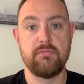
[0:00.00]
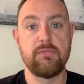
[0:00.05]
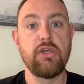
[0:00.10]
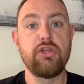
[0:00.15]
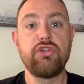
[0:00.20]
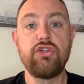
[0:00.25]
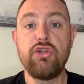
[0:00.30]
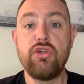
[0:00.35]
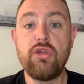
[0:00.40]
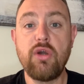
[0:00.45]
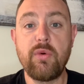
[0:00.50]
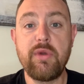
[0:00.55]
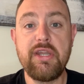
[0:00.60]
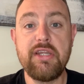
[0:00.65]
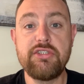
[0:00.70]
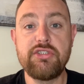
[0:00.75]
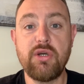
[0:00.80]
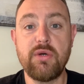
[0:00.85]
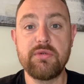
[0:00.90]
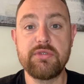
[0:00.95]
Do you know any
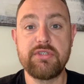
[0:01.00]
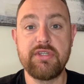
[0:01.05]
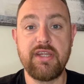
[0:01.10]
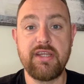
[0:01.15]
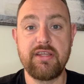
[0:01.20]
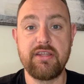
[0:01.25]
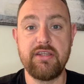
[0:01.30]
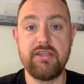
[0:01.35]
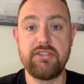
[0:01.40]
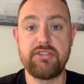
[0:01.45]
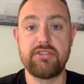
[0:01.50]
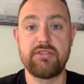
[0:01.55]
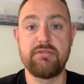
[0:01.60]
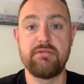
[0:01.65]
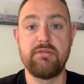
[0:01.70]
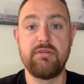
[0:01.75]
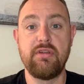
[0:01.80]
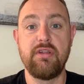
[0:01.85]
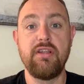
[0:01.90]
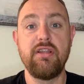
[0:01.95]
jokes in English?
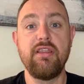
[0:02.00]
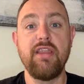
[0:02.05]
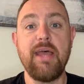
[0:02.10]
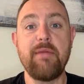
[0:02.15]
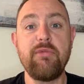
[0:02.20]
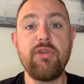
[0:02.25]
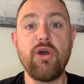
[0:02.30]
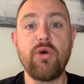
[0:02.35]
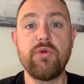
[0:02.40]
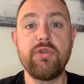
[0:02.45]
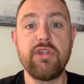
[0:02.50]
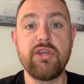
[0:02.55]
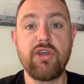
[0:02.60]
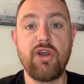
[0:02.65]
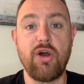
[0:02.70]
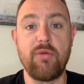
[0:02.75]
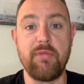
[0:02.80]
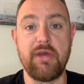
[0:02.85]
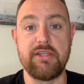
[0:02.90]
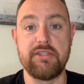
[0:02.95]
Let me know in the
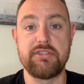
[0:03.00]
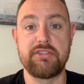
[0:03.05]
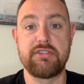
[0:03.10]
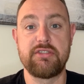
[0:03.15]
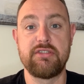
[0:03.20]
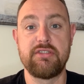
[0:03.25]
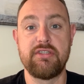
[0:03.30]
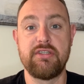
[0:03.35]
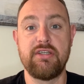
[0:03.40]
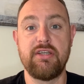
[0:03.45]
comments.